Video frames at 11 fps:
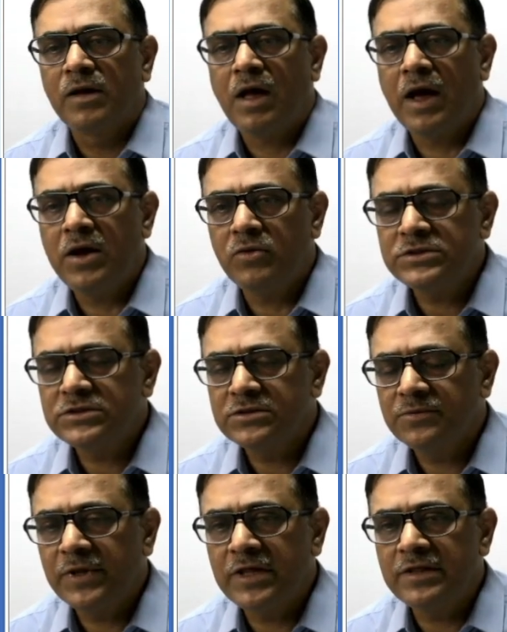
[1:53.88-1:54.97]
ions
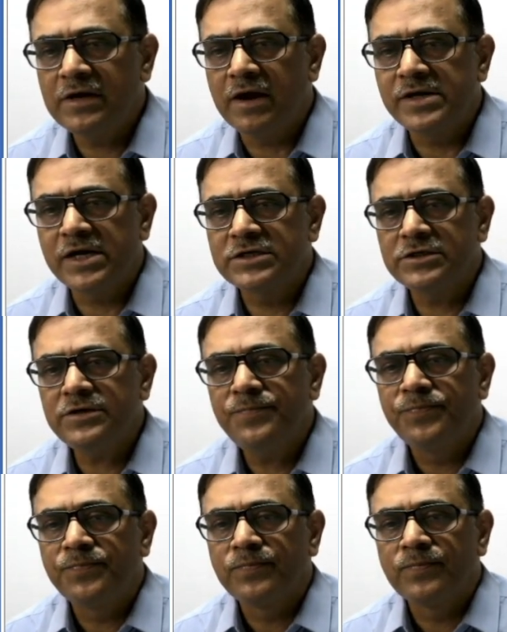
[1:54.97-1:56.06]
within the conductor,
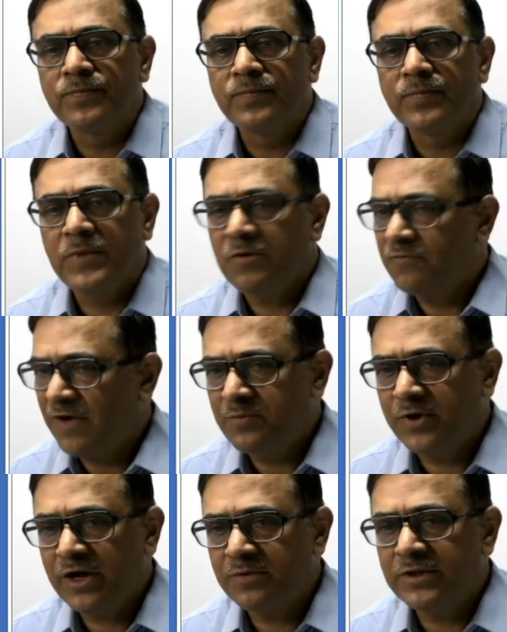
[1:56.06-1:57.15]
they
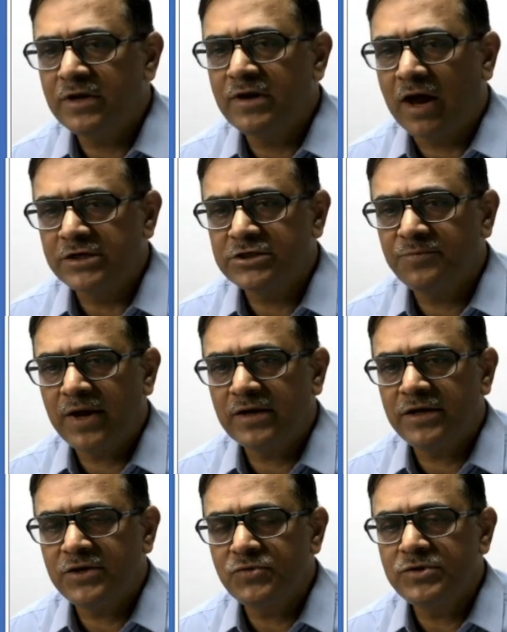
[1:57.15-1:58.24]
vibrate with a larger
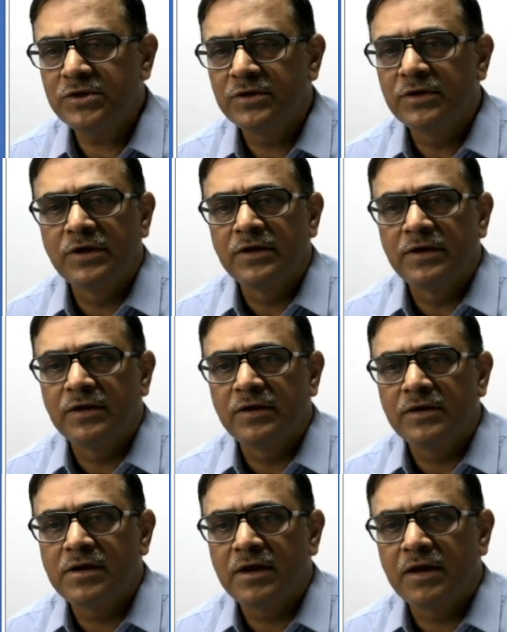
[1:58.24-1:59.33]
magnitude,
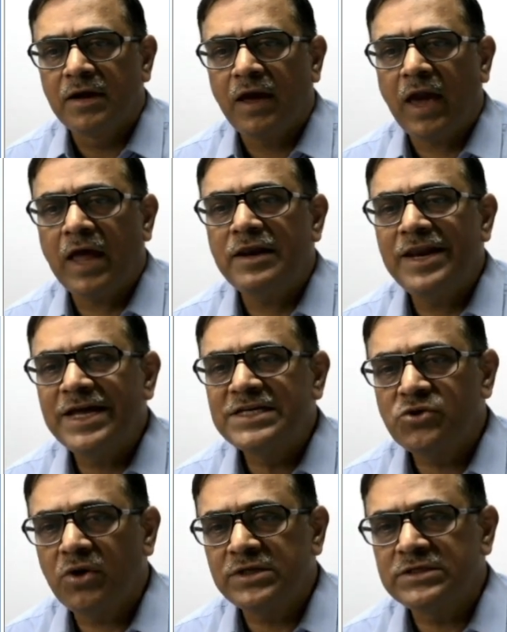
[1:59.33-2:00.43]
and
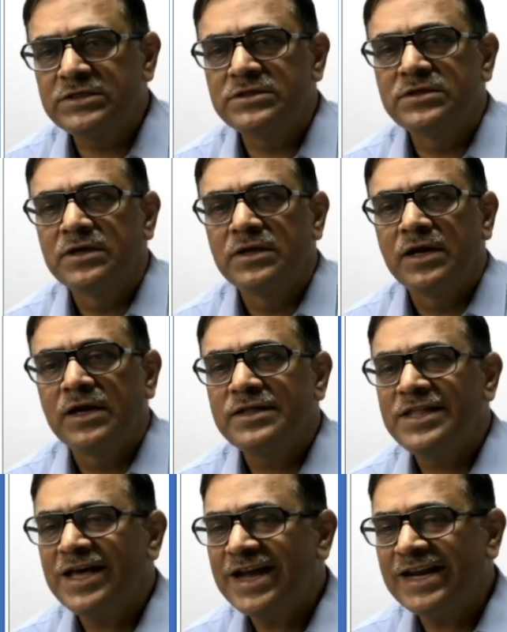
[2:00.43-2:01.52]
electrons,
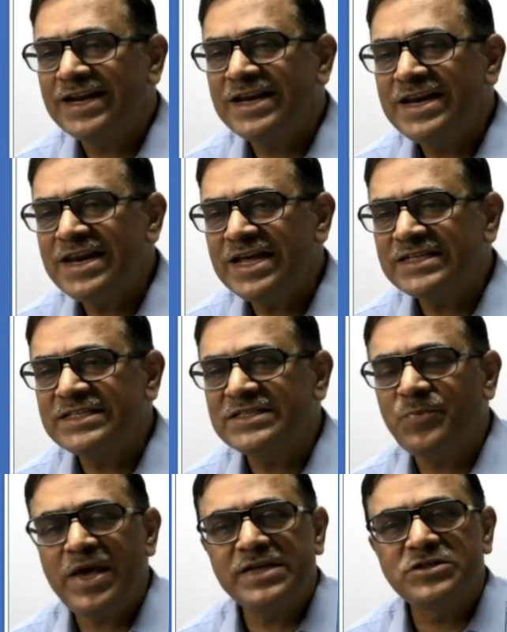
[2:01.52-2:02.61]
they get less
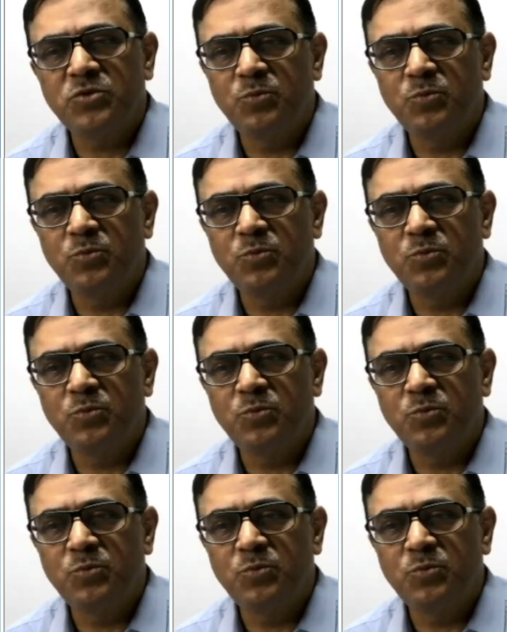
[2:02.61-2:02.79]
space to